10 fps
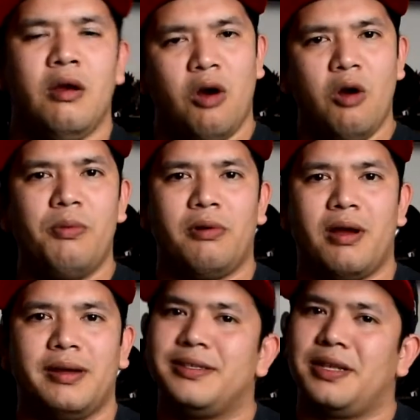
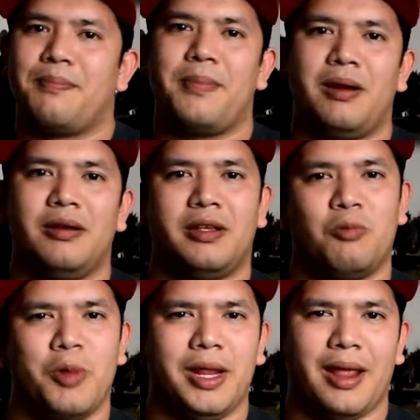Oberon is an American
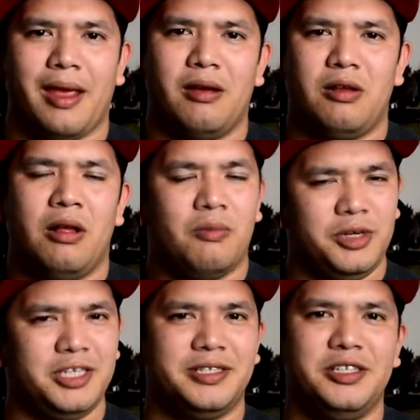wheat ale,
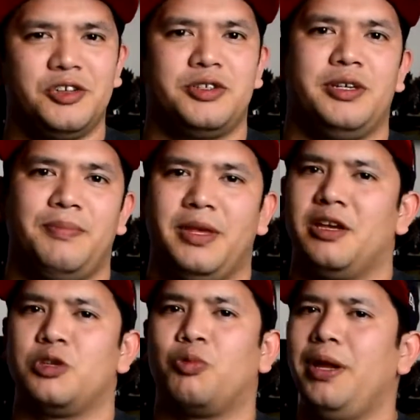which is interesting
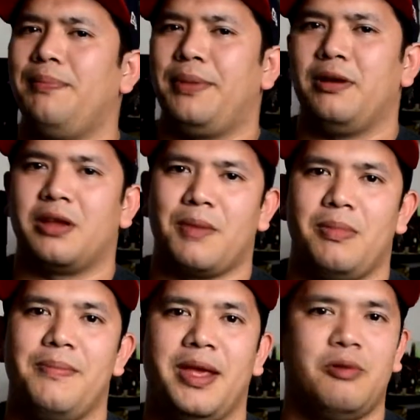because wheat beer can be
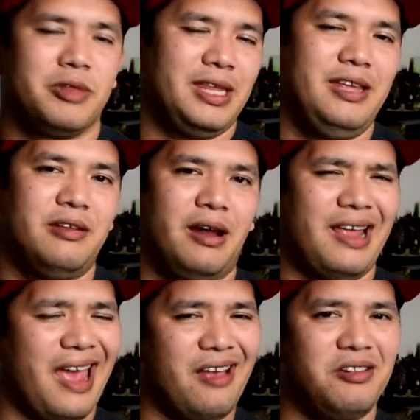made with either
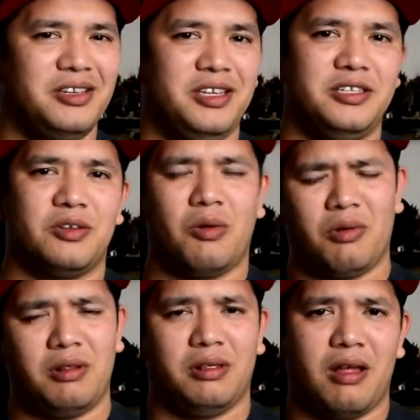ale yeast
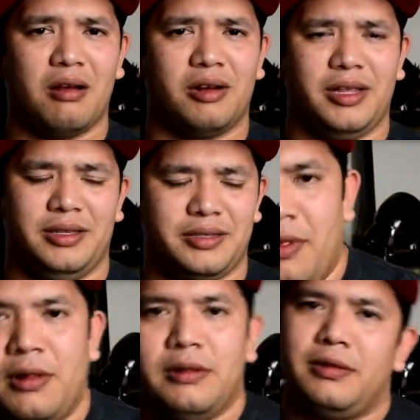or lager yeast.
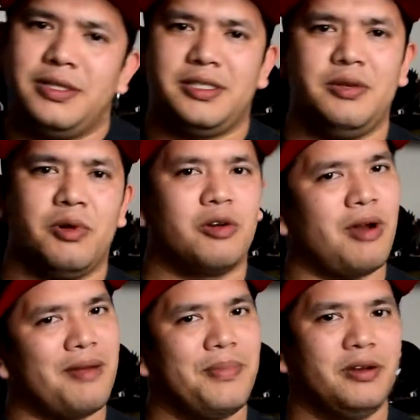Let's see what
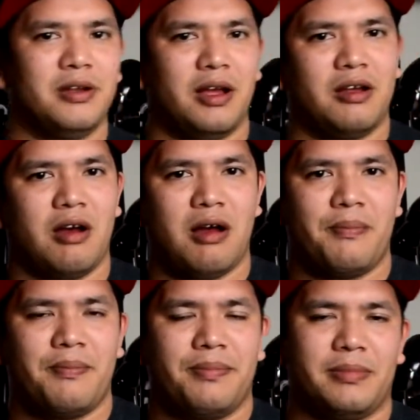
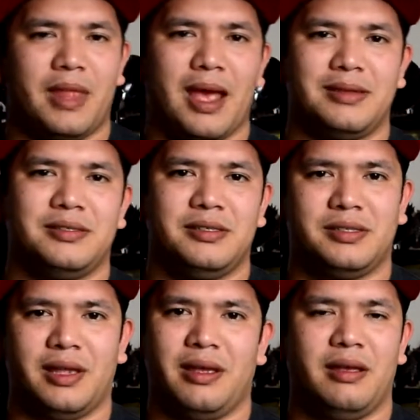craftbeer.com has to
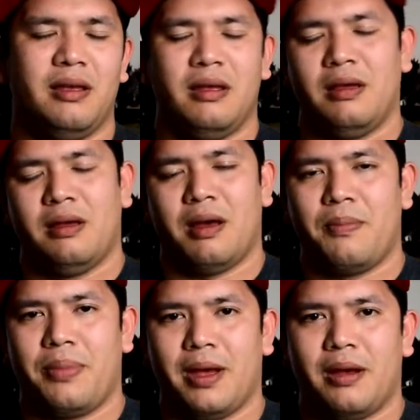say
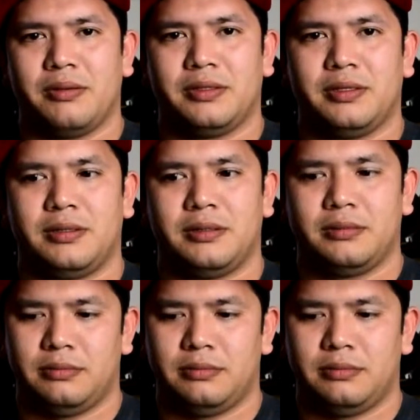about